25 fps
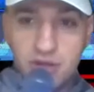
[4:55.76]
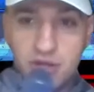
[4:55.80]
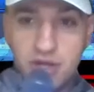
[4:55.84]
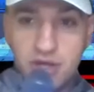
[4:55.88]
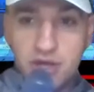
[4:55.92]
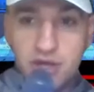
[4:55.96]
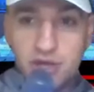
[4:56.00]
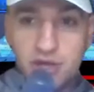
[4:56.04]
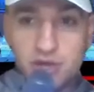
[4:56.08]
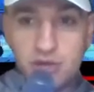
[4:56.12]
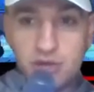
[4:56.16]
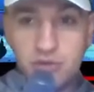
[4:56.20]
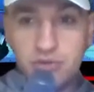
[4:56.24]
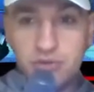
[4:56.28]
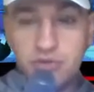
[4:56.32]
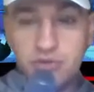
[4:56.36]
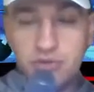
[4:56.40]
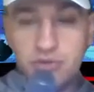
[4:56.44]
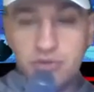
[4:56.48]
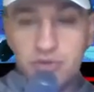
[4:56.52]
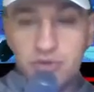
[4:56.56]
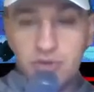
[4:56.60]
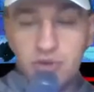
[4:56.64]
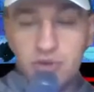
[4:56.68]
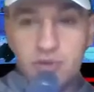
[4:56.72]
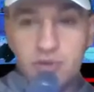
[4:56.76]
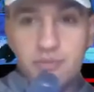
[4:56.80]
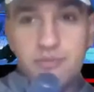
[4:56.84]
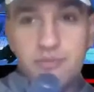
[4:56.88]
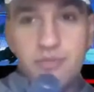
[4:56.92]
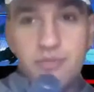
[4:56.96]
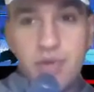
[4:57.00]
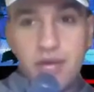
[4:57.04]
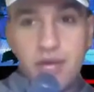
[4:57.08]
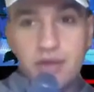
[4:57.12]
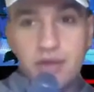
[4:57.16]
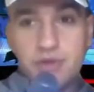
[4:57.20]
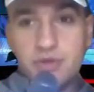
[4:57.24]
healed
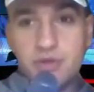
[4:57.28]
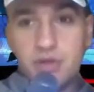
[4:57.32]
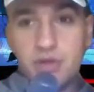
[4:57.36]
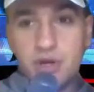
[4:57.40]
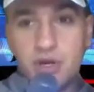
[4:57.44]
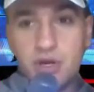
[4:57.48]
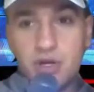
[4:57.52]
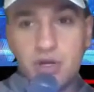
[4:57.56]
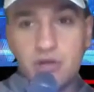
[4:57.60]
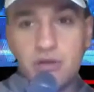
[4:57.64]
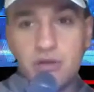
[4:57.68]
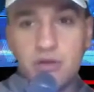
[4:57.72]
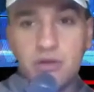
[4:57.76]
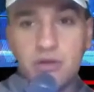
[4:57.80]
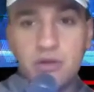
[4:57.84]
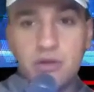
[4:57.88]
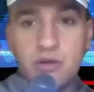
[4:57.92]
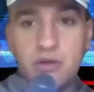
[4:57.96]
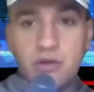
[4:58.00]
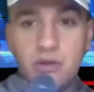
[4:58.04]
based on